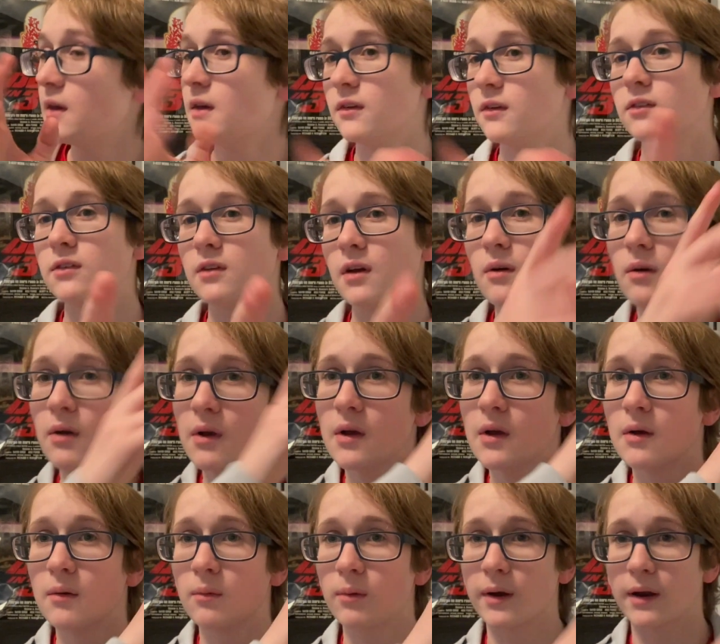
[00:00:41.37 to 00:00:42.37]
So
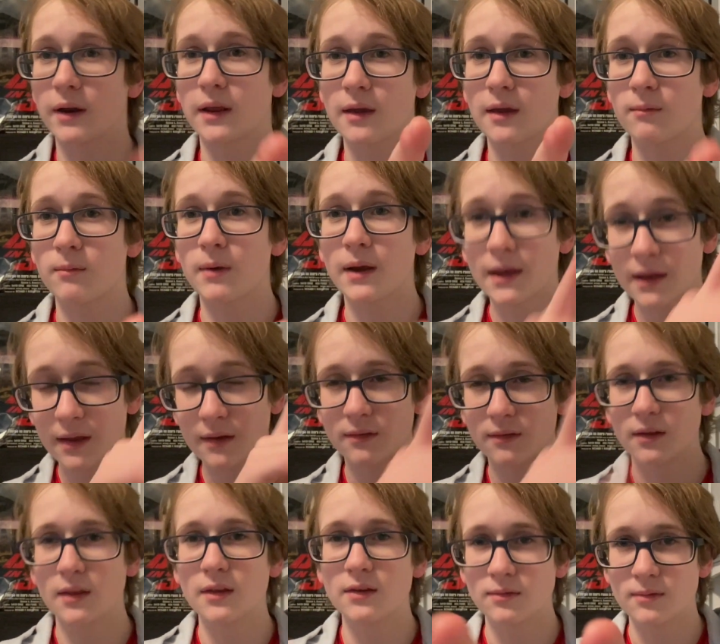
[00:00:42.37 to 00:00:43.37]
we're gonna get right
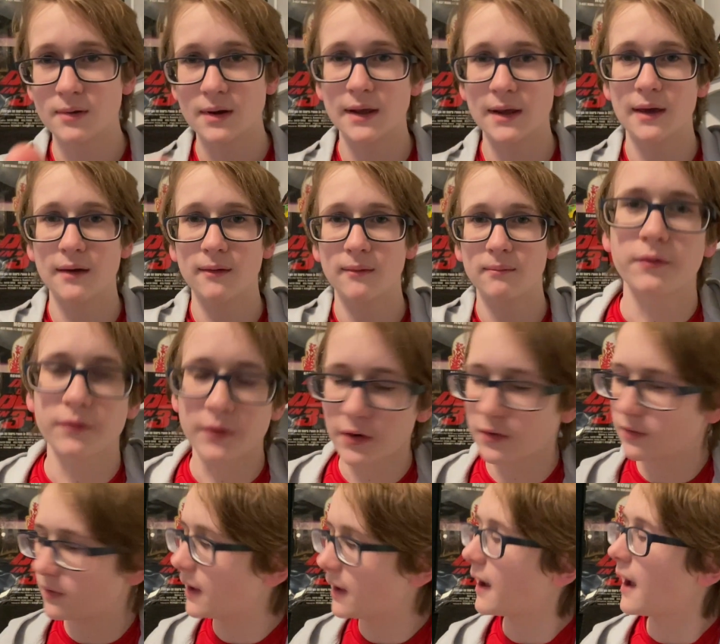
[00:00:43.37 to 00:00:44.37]
into this video.
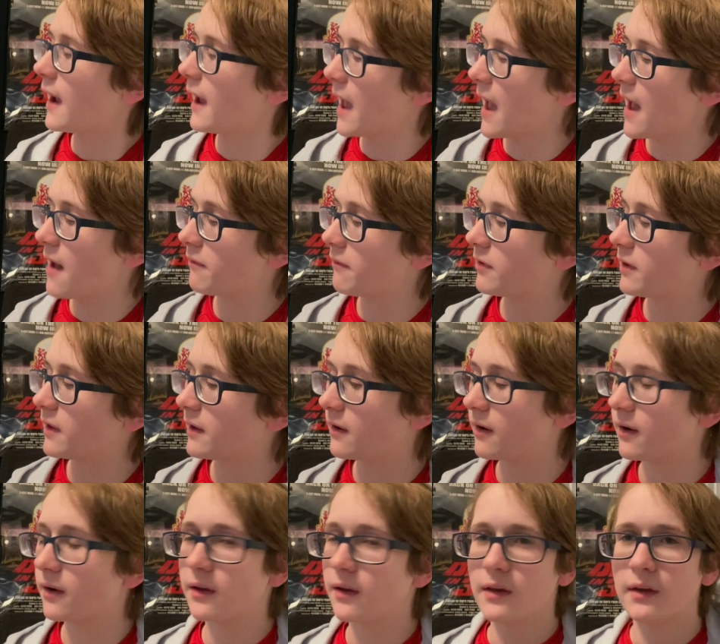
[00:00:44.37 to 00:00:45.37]
First thing I have
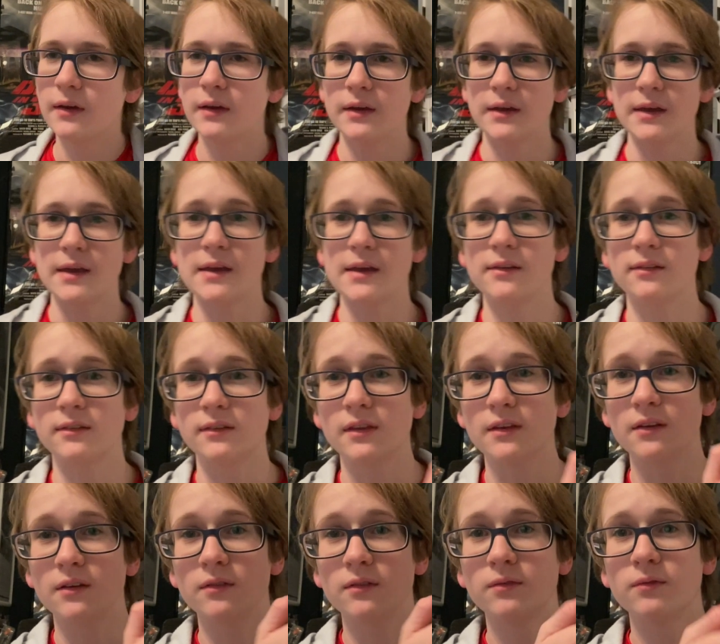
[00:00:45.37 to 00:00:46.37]
here is
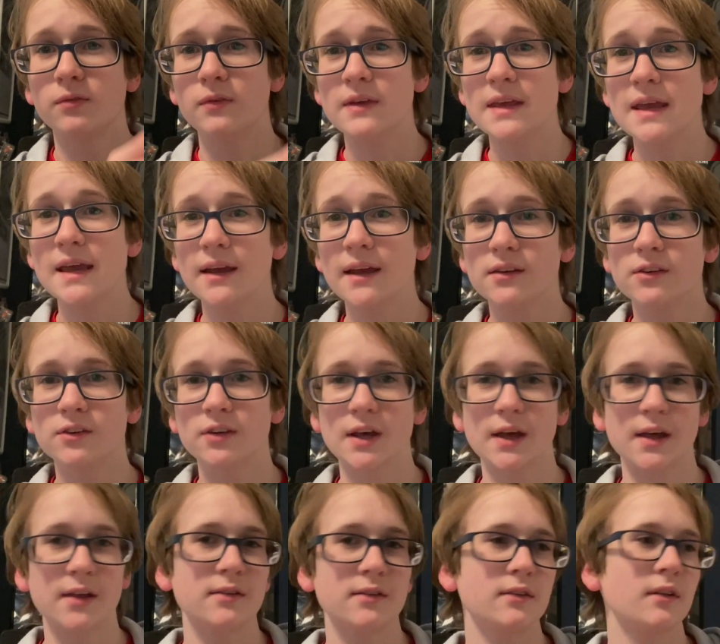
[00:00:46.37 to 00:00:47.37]
the
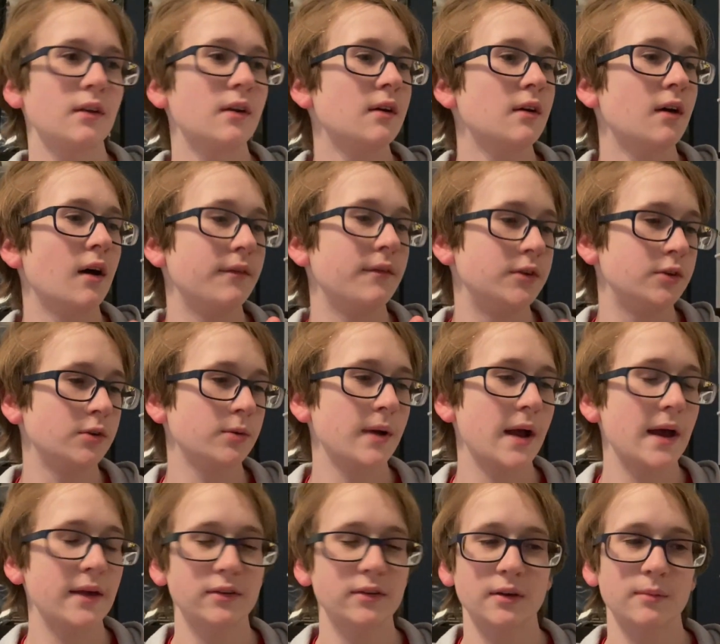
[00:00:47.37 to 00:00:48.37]
VHS of
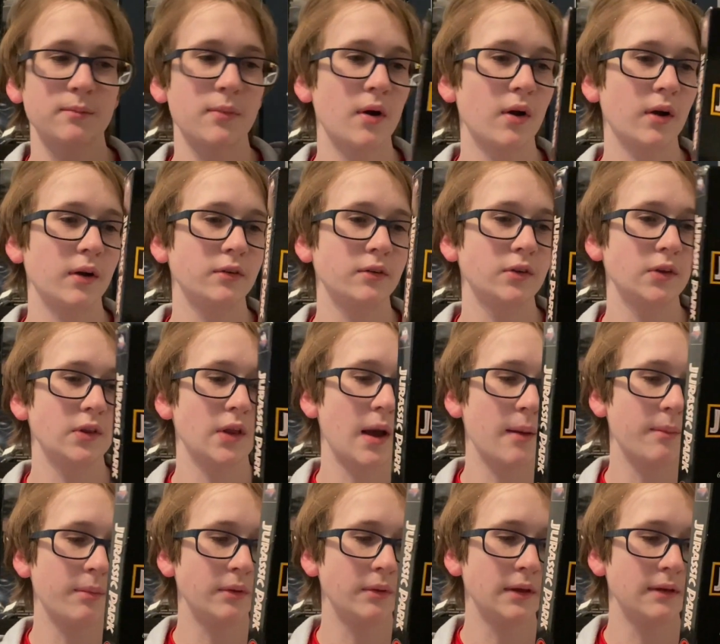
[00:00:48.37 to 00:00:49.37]
Jurassic Park. I
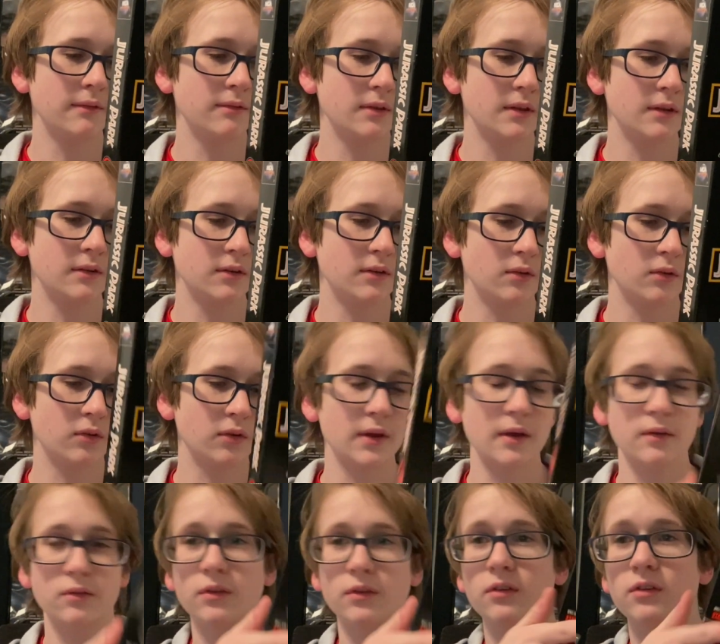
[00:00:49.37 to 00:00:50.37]
believe this is,
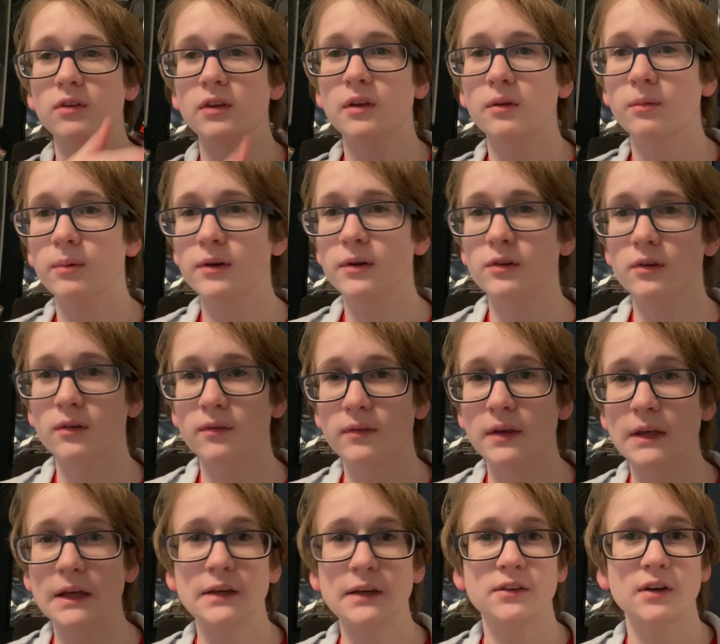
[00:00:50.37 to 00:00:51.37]
yes, this is the original
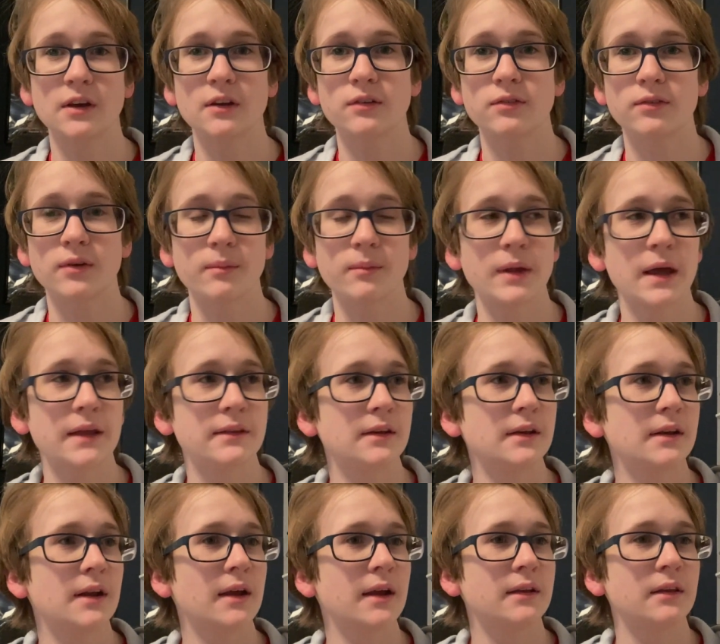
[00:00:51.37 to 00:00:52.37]
VHS from
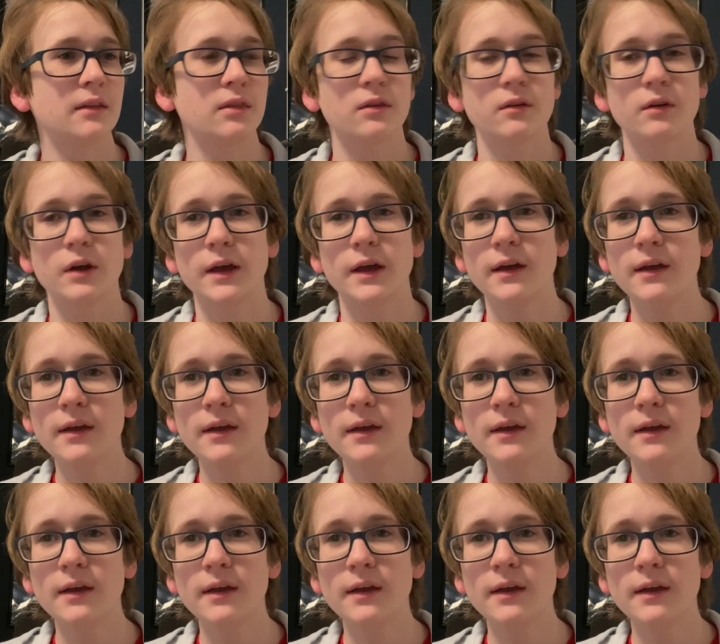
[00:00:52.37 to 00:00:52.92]
1993.